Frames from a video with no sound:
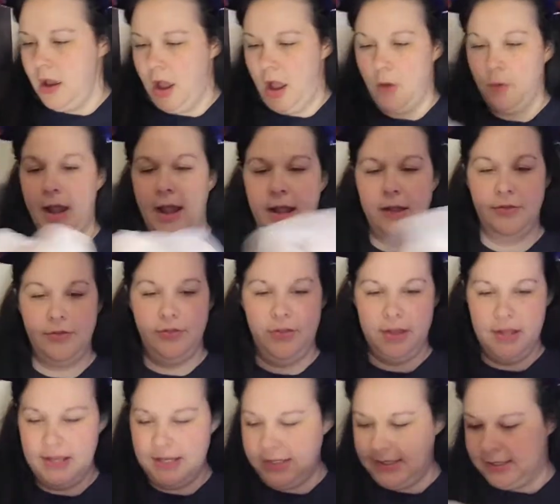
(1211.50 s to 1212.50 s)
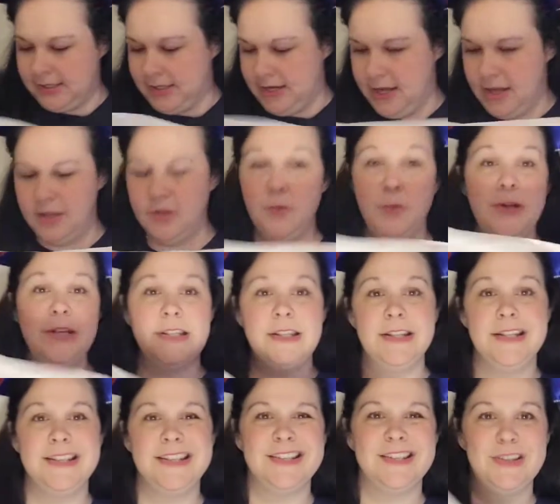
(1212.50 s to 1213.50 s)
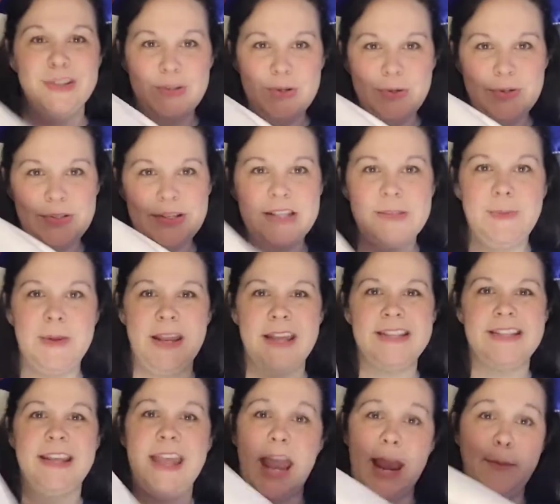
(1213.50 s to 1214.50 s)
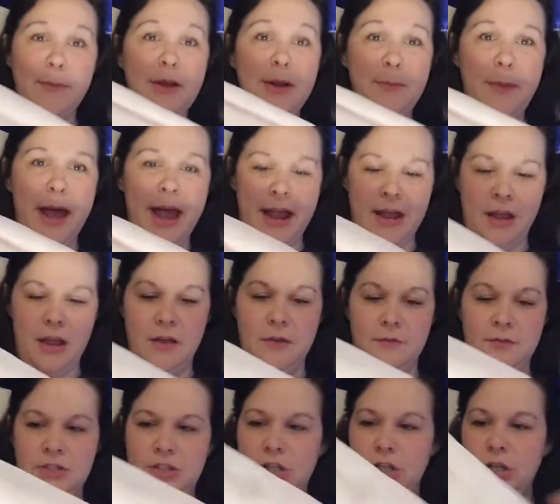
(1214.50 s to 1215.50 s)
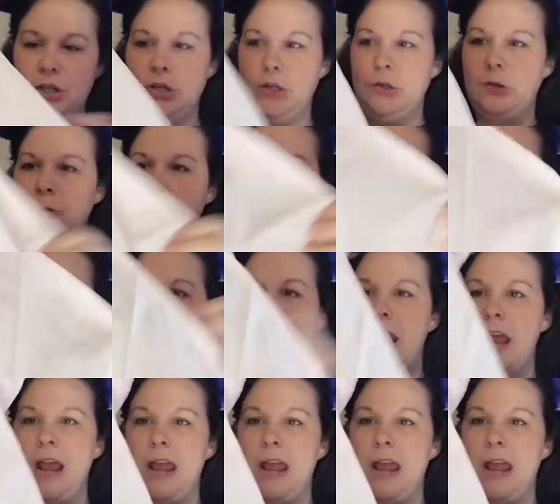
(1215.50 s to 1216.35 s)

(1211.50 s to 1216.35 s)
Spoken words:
Okay, the reason this is loose is because it came in a pack of 2 and